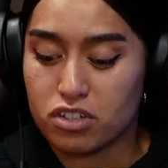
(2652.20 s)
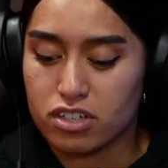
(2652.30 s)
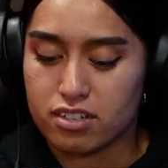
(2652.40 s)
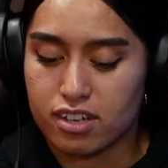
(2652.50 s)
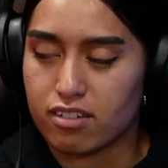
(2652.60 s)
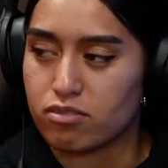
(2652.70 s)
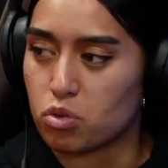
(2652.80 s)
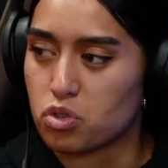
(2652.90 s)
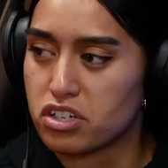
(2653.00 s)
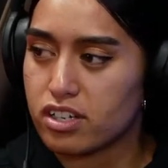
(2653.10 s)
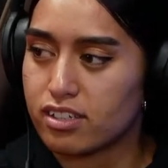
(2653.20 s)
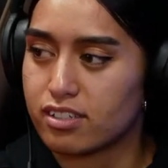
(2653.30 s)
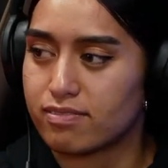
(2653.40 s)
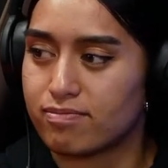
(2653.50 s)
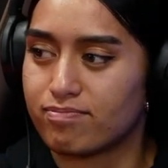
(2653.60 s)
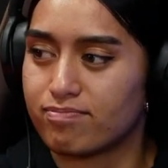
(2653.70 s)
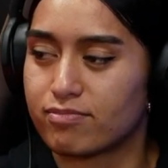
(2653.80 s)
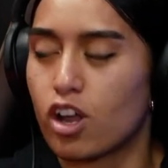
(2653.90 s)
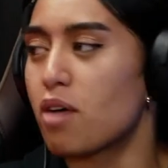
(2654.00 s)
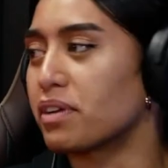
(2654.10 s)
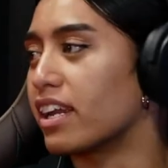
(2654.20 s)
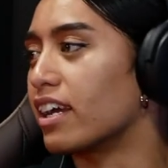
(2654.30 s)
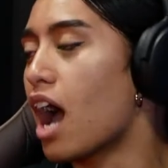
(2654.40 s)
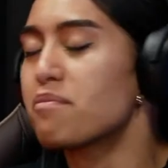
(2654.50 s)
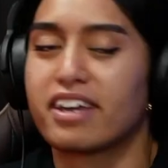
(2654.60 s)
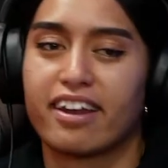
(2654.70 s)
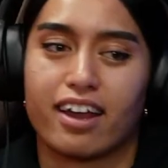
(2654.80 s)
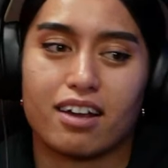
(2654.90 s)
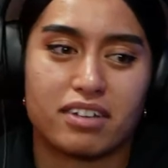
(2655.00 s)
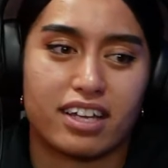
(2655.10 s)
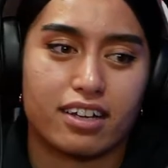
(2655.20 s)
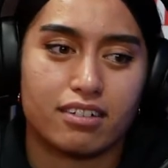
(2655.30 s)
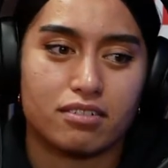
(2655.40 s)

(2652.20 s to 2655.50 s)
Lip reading: which is unfortunate. No, I'm kidding.